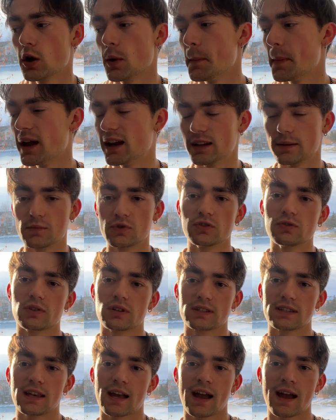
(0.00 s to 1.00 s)
My name's
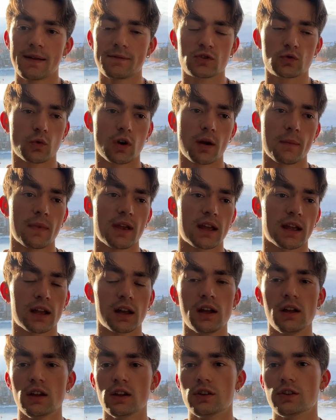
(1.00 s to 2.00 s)
Lucas Ives, where I make
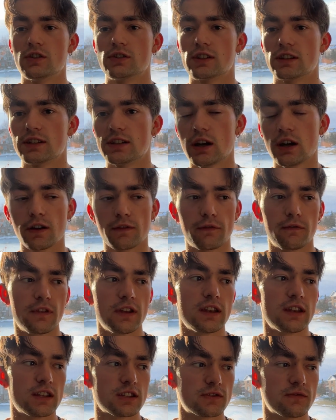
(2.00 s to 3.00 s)
just a ton of
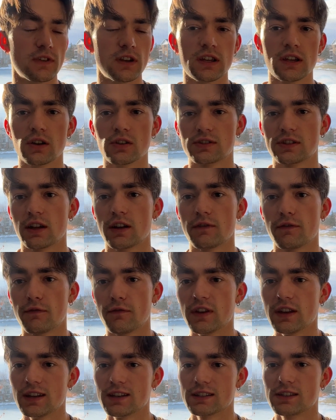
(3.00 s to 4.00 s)
fitness videos, ton of
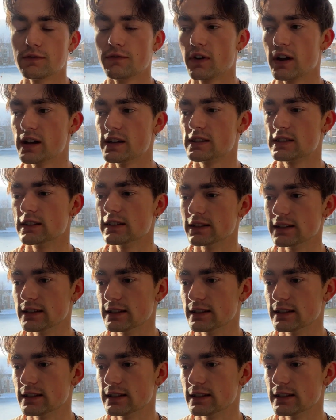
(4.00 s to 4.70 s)
fitness advice,